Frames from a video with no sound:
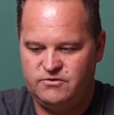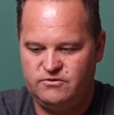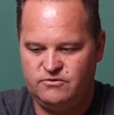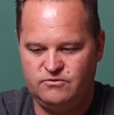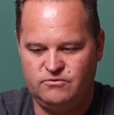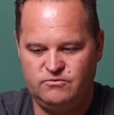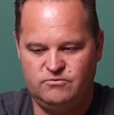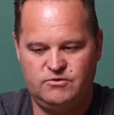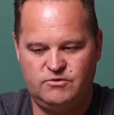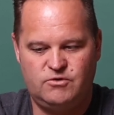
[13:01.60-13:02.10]

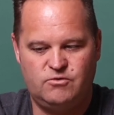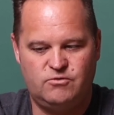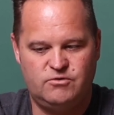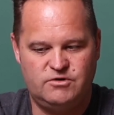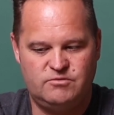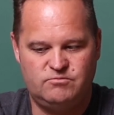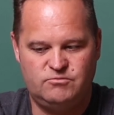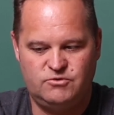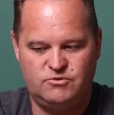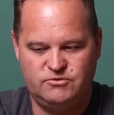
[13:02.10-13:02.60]
to
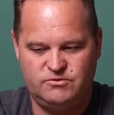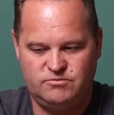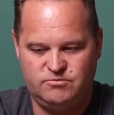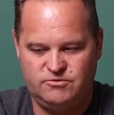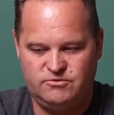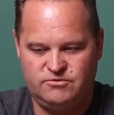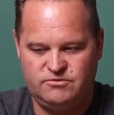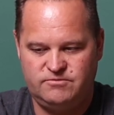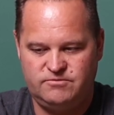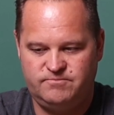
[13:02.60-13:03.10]
record to
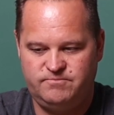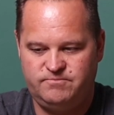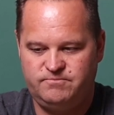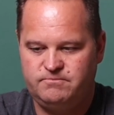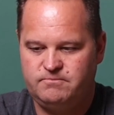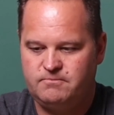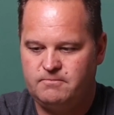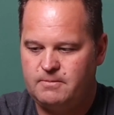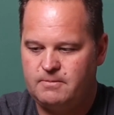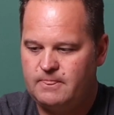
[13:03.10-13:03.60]
multiple.
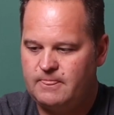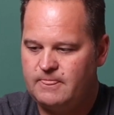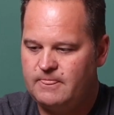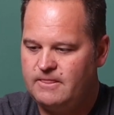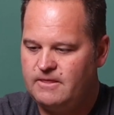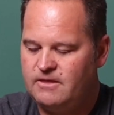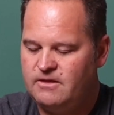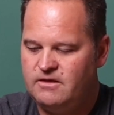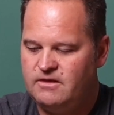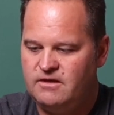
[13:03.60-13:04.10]

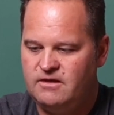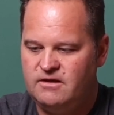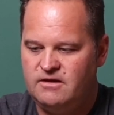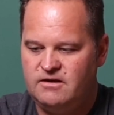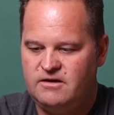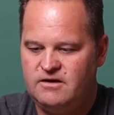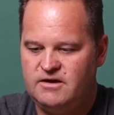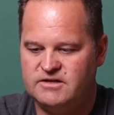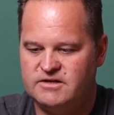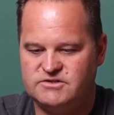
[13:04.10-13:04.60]

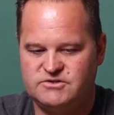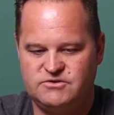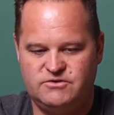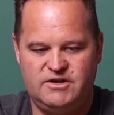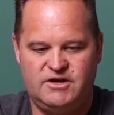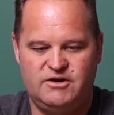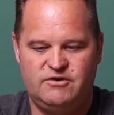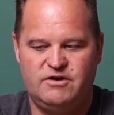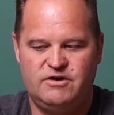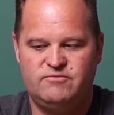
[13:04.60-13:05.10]
And so
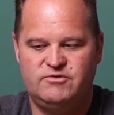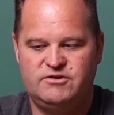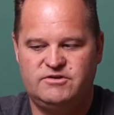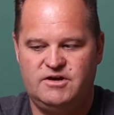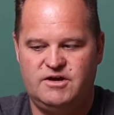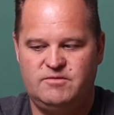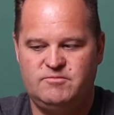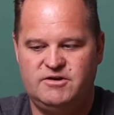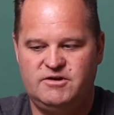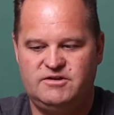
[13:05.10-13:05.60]
now every
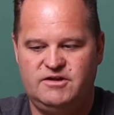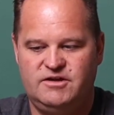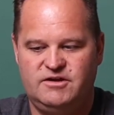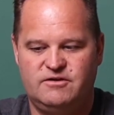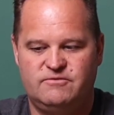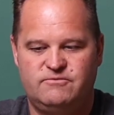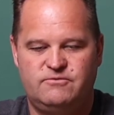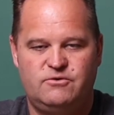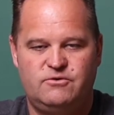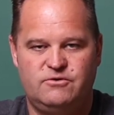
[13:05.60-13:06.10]
time I
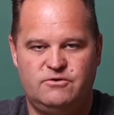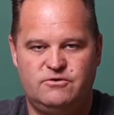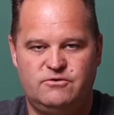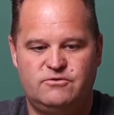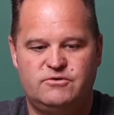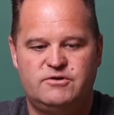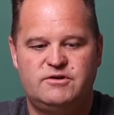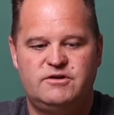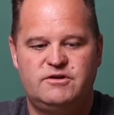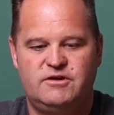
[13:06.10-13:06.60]
take a
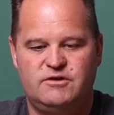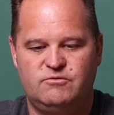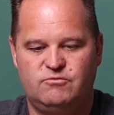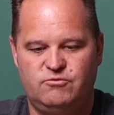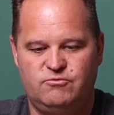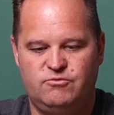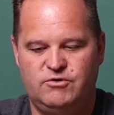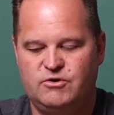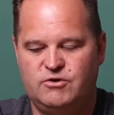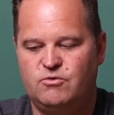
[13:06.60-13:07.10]
photo, it
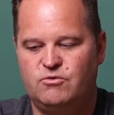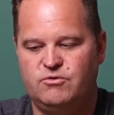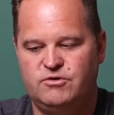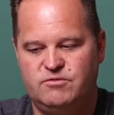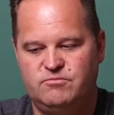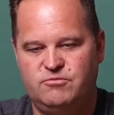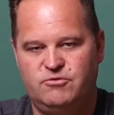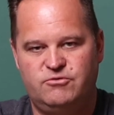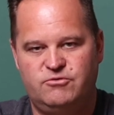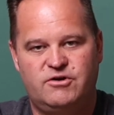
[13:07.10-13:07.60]
will
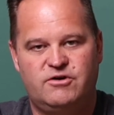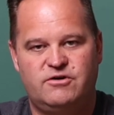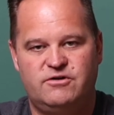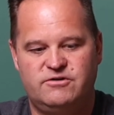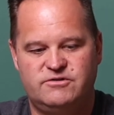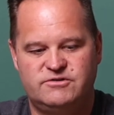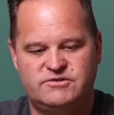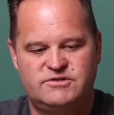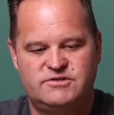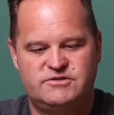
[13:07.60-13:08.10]
record to both
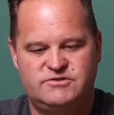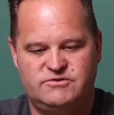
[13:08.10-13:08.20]
cards.